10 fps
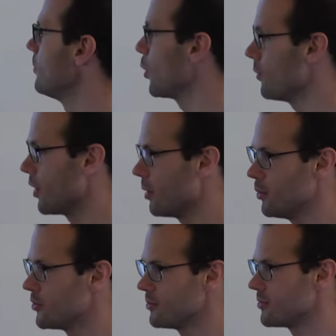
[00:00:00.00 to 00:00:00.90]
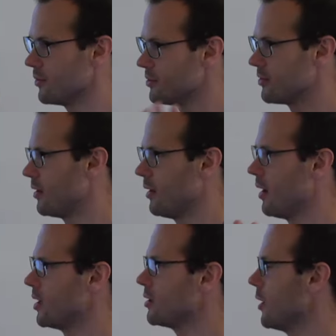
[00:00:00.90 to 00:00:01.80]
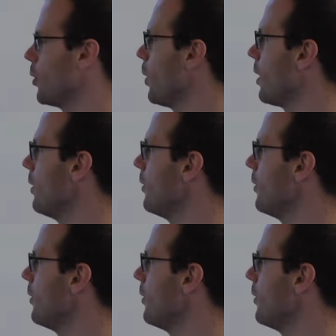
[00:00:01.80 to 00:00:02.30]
local variables, so it's always unclear where